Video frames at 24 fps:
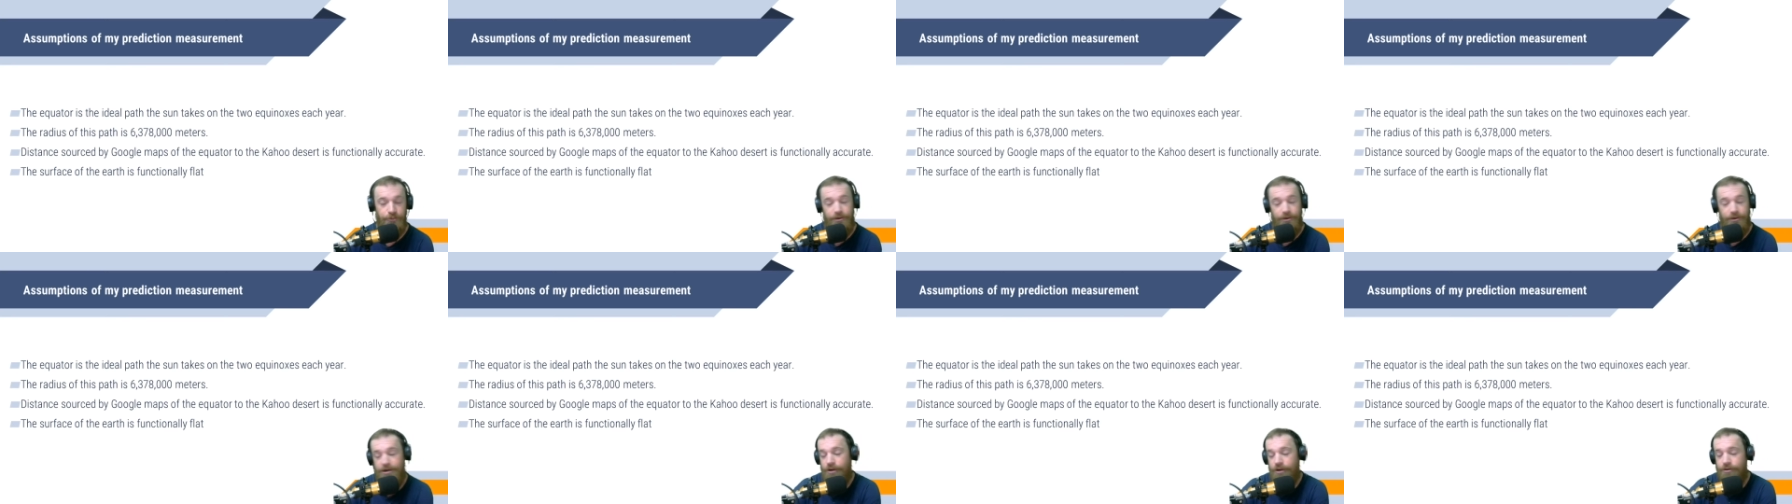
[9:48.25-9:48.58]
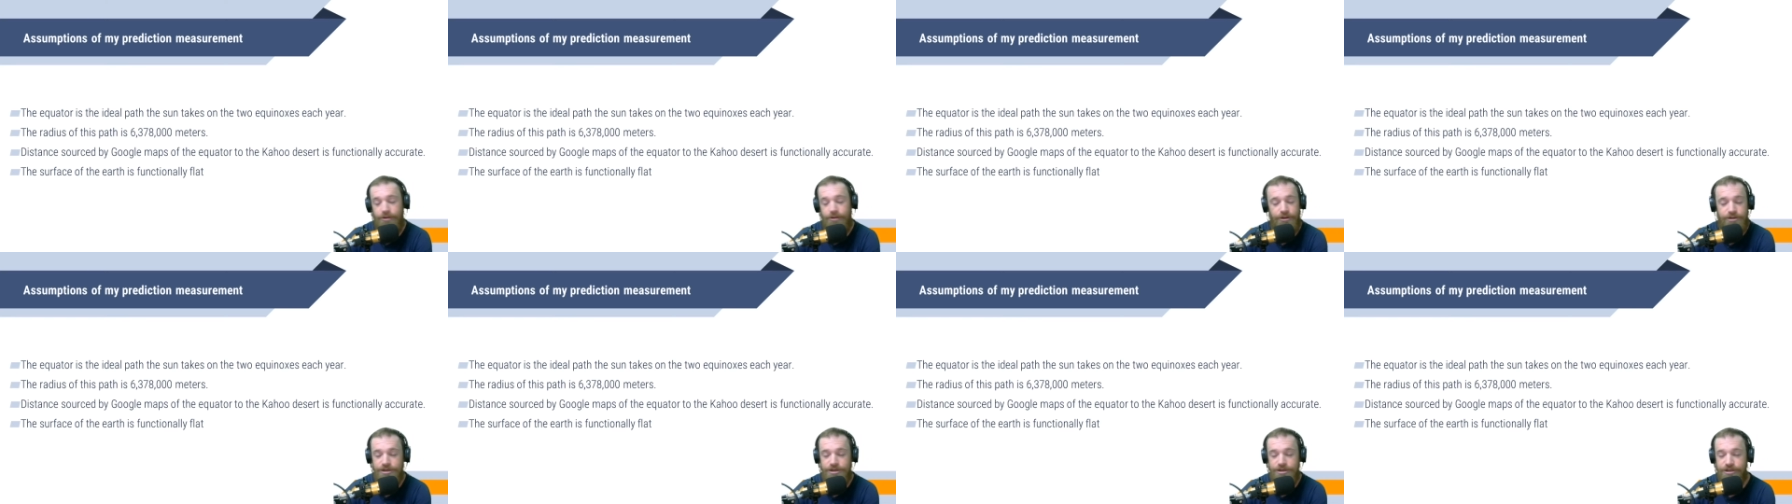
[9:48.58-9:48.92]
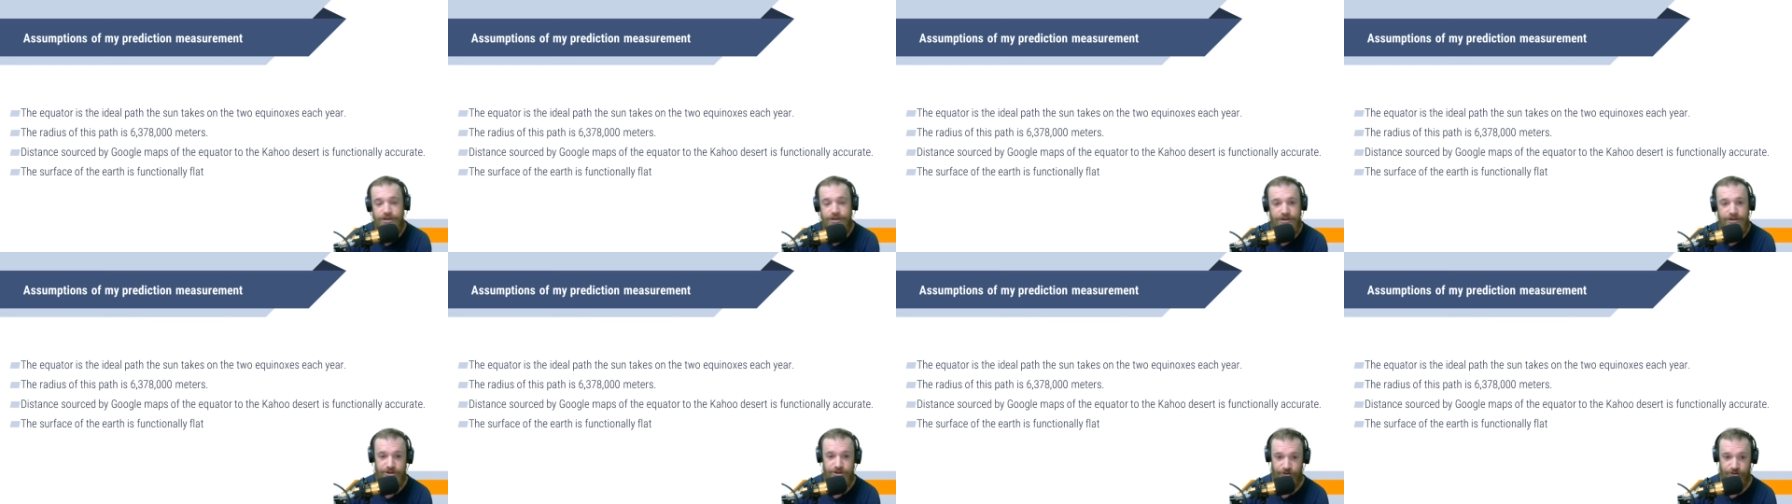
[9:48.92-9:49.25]
We know that the
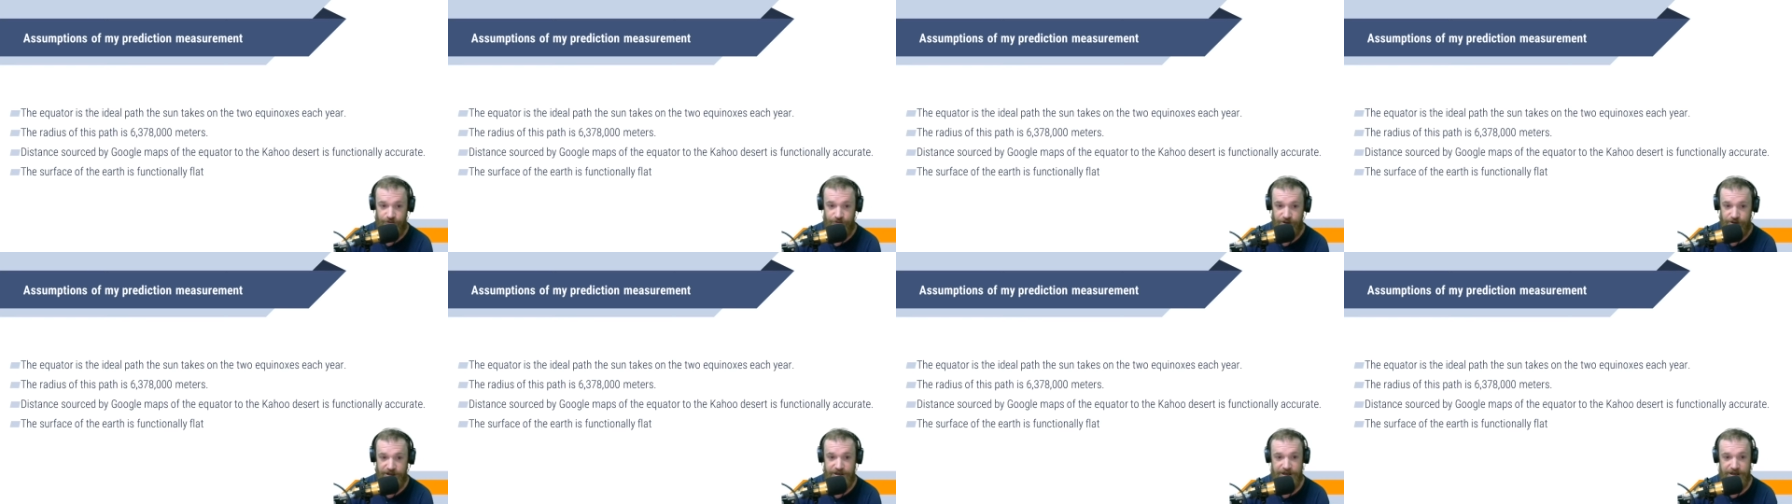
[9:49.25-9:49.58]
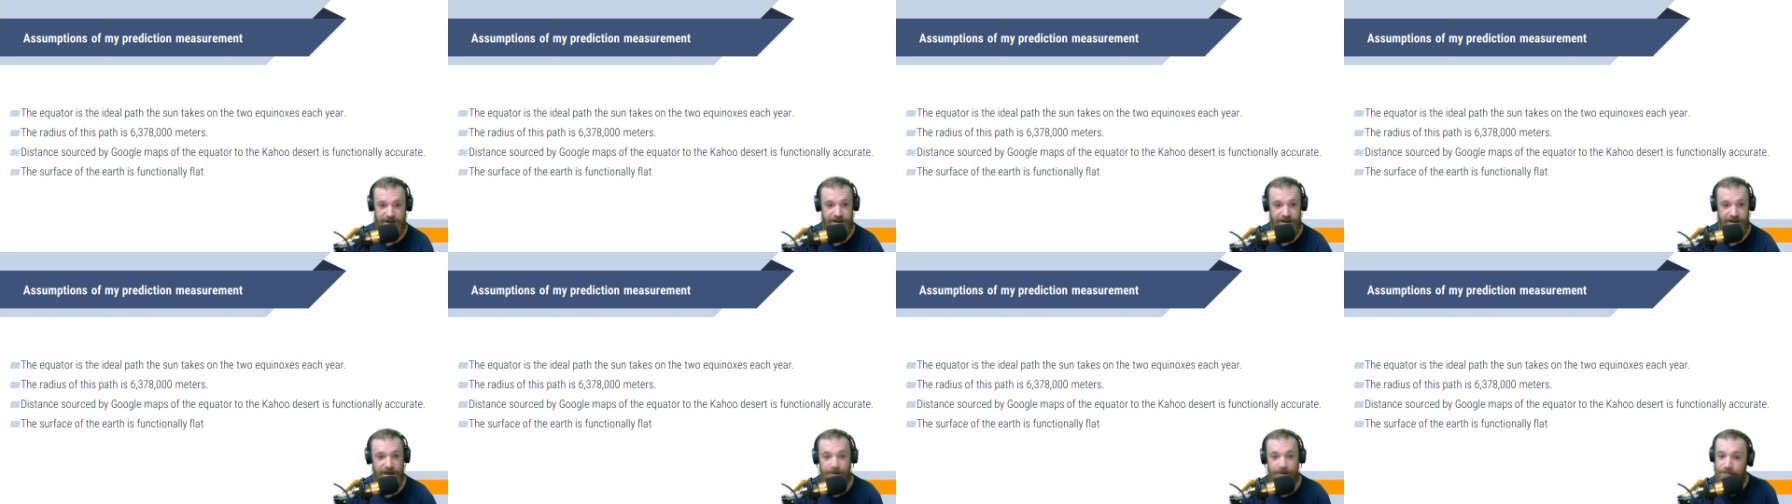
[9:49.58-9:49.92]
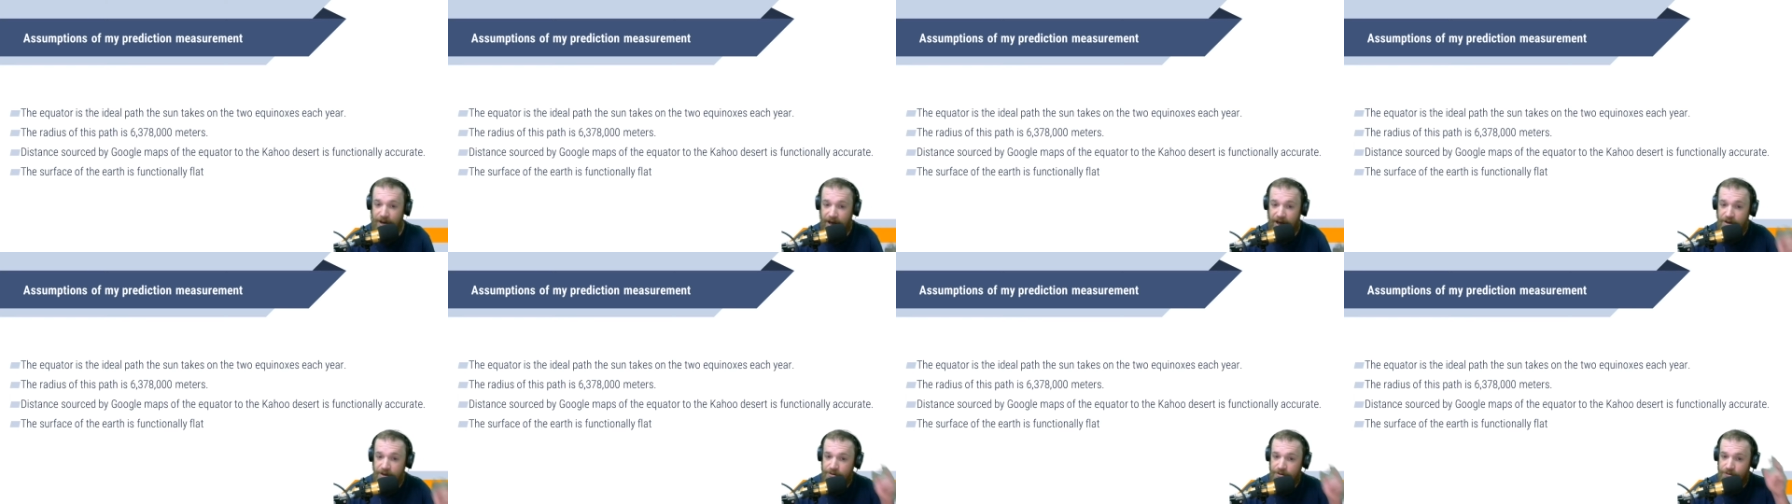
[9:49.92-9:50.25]
sun doesn't really take that
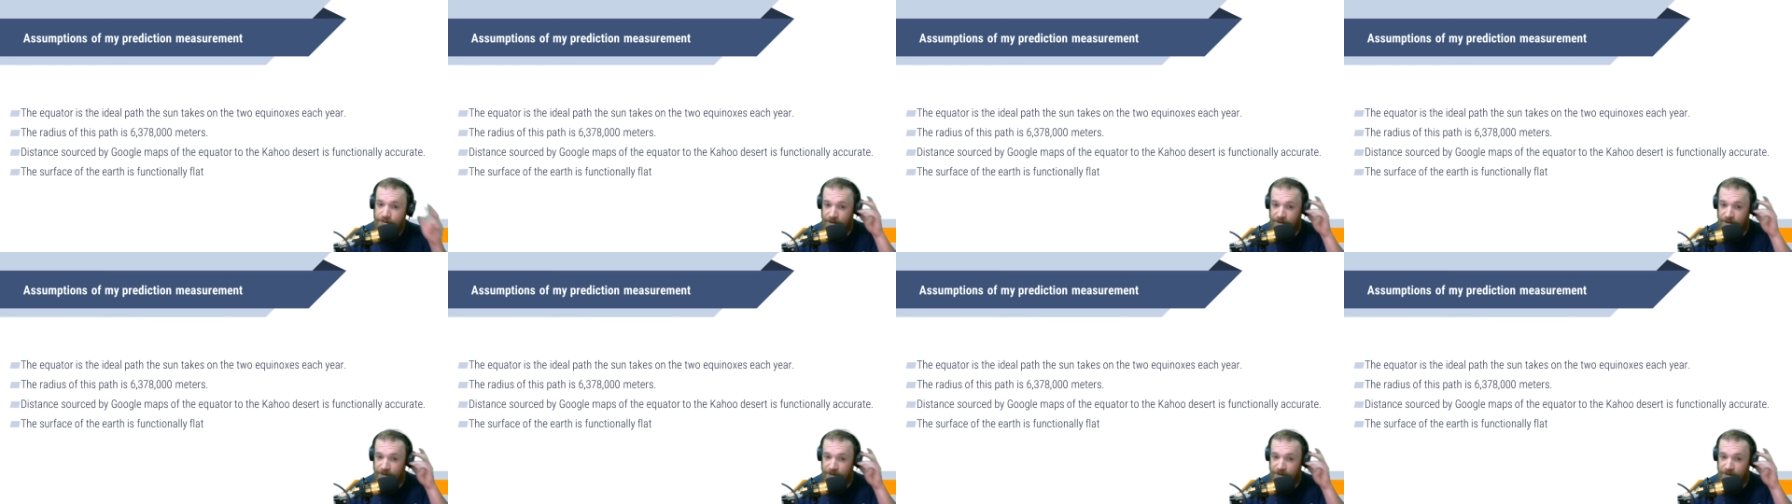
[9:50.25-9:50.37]
path